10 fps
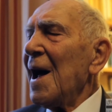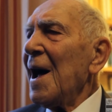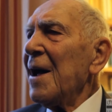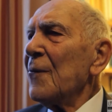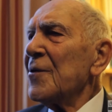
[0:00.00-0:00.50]

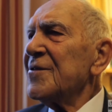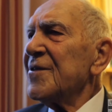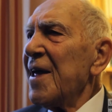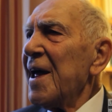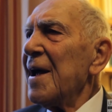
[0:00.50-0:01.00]
I
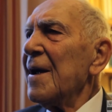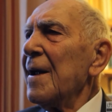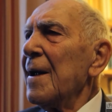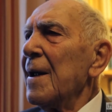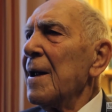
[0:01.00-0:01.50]
was
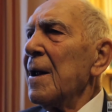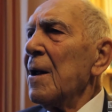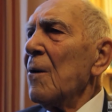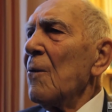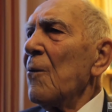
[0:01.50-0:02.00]
there
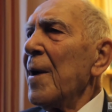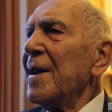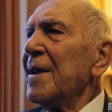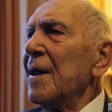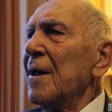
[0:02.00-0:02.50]

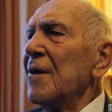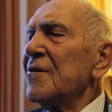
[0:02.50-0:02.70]
when